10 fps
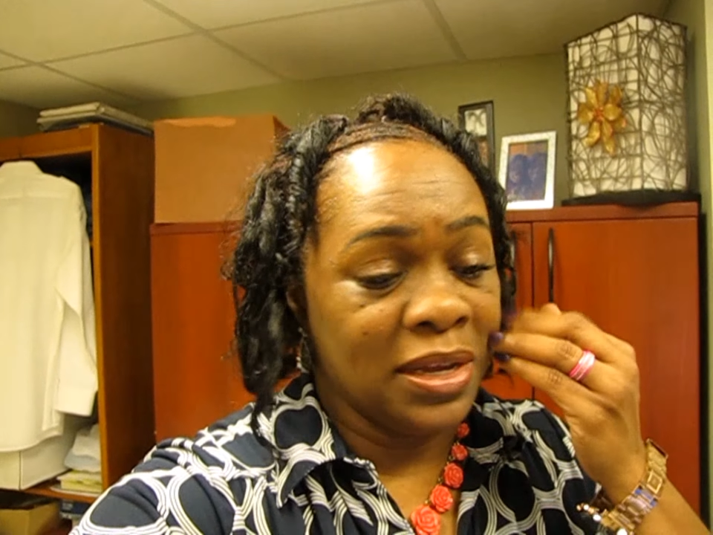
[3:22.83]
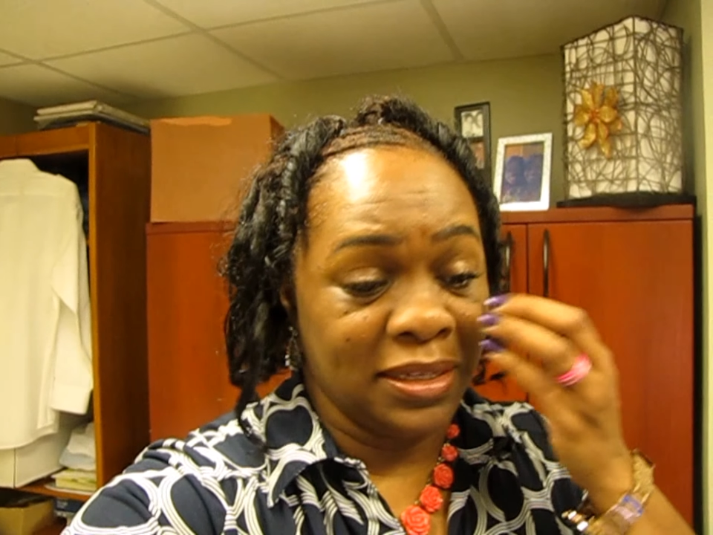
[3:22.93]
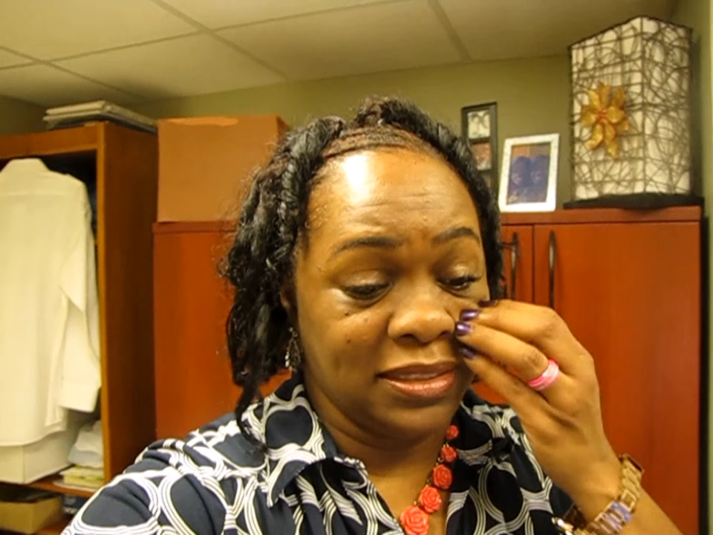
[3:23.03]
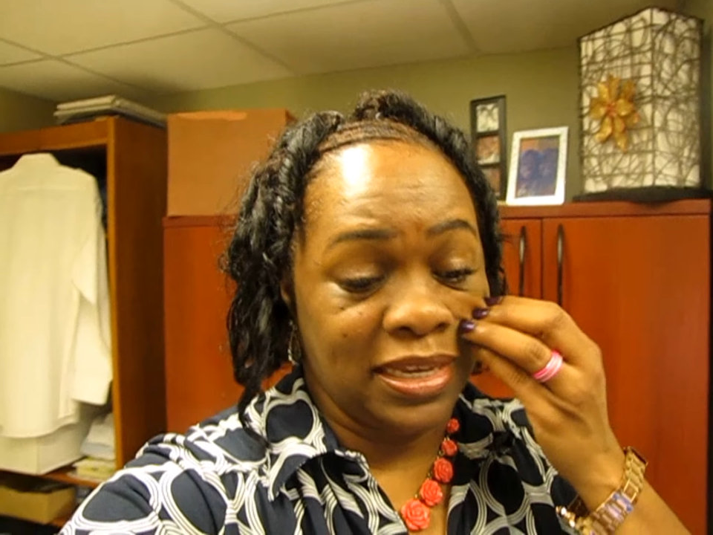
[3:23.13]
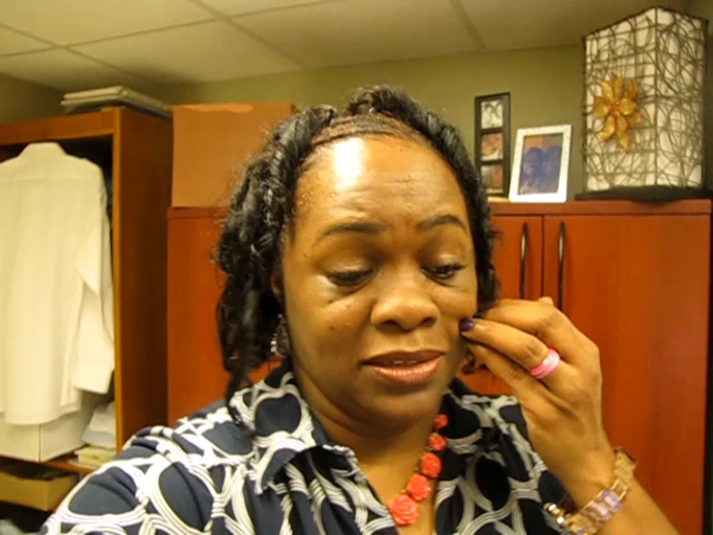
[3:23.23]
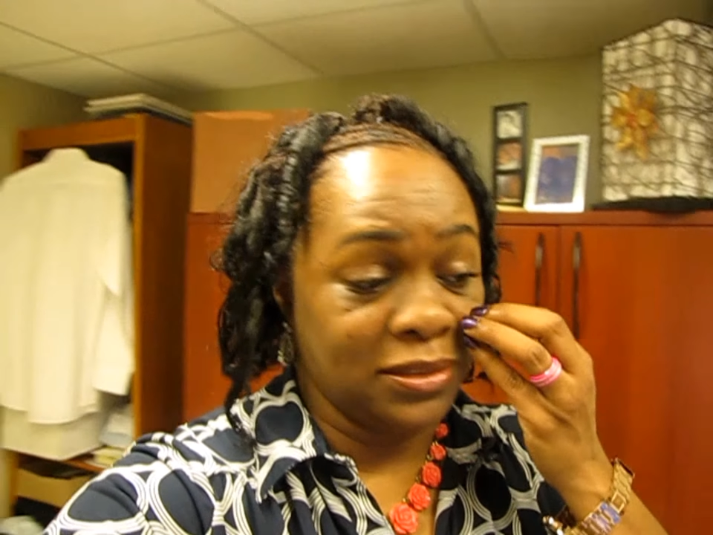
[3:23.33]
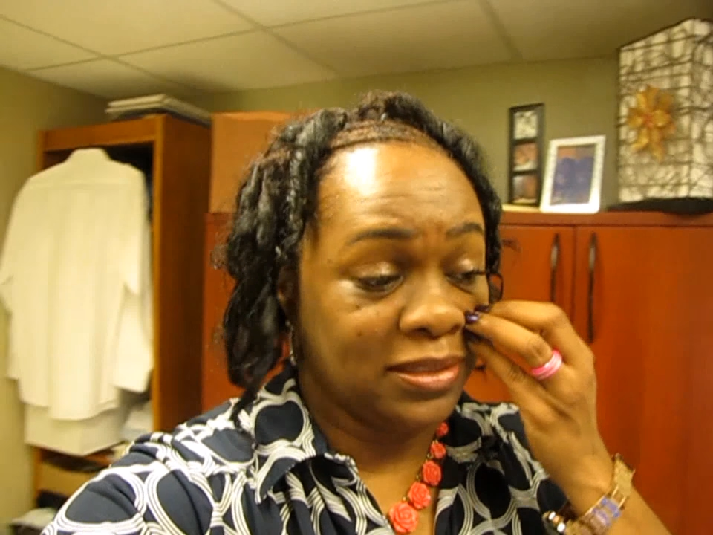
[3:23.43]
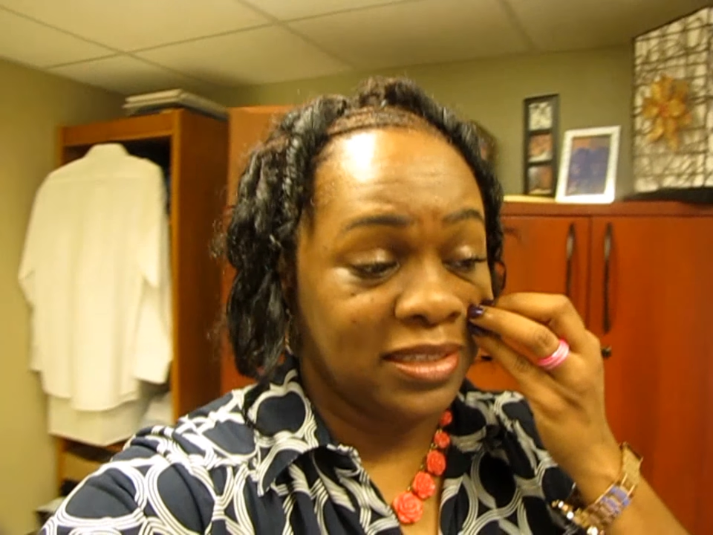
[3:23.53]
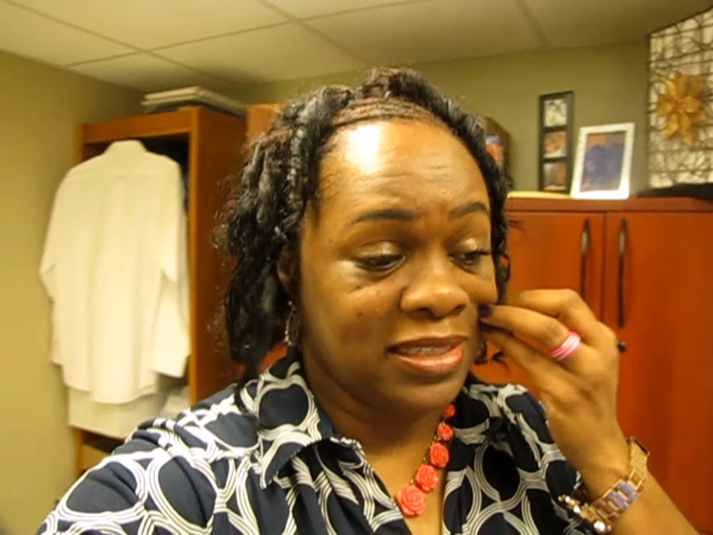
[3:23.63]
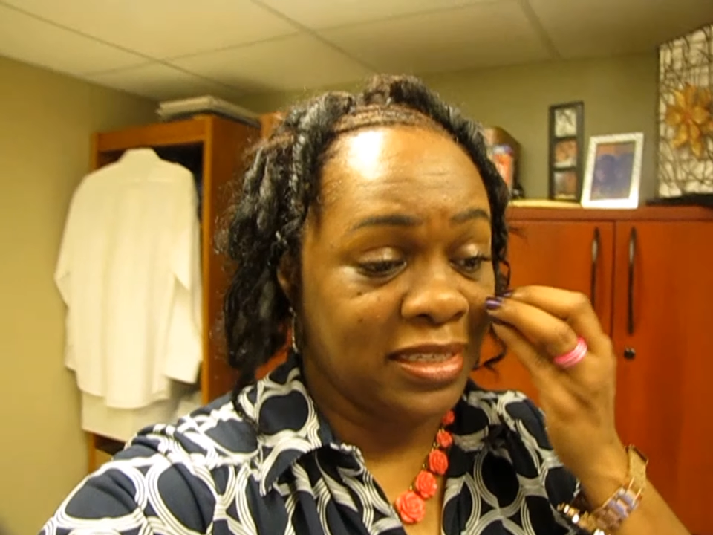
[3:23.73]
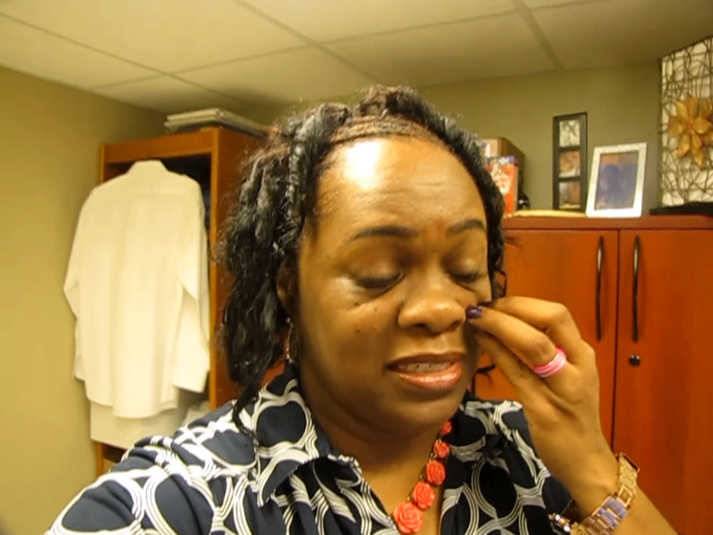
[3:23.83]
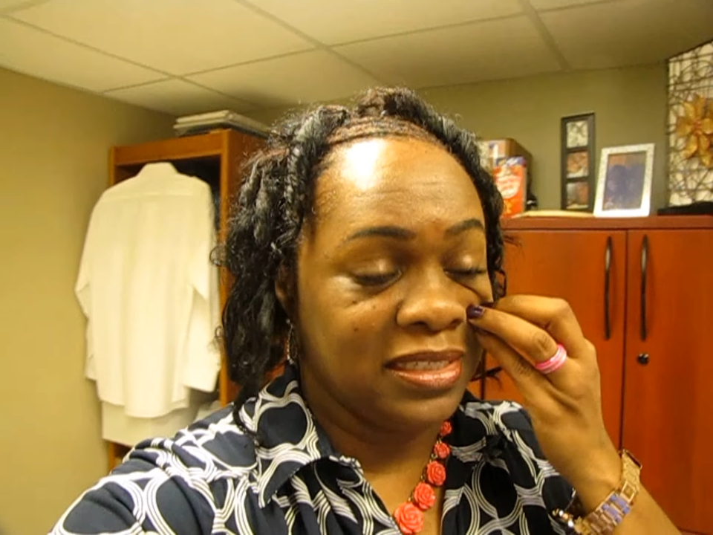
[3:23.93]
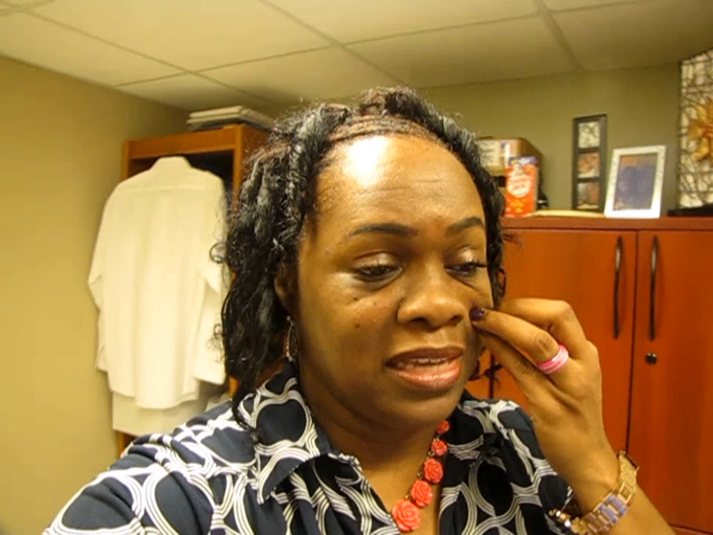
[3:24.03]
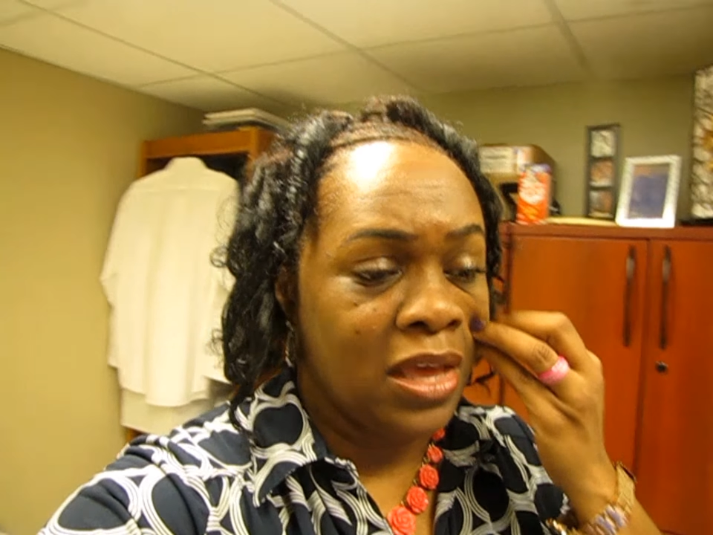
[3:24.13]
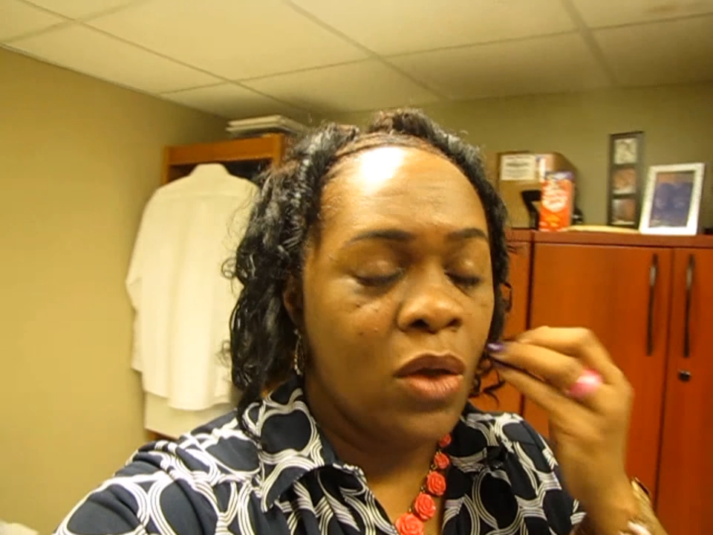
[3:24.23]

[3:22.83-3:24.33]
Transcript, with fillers: uh, sandals because I didn't